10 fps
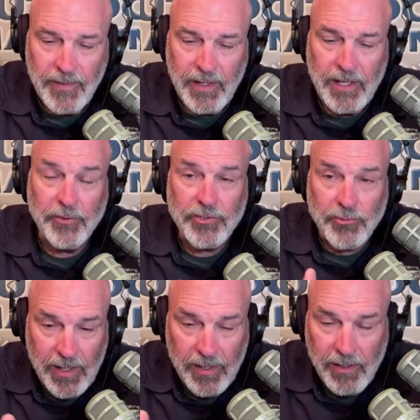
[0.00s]
either,
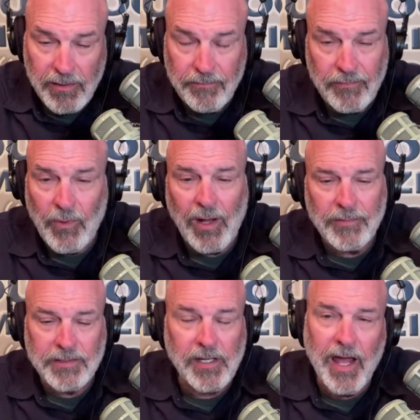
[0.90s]
tra- uh, well,
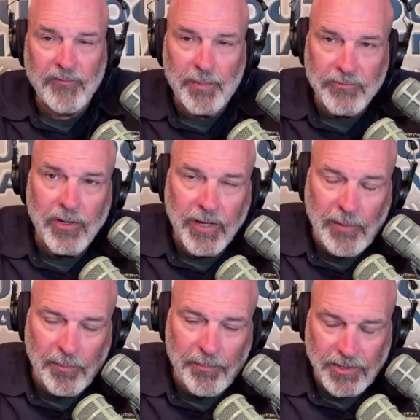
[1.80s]
it's going to have to be a trail
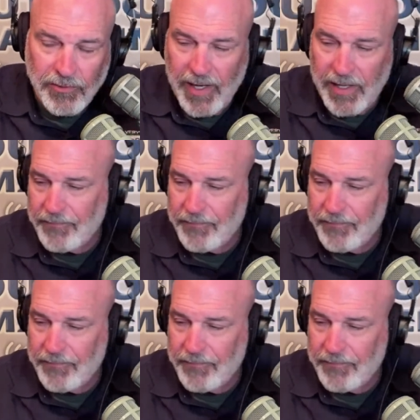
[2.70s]
camera picture, right?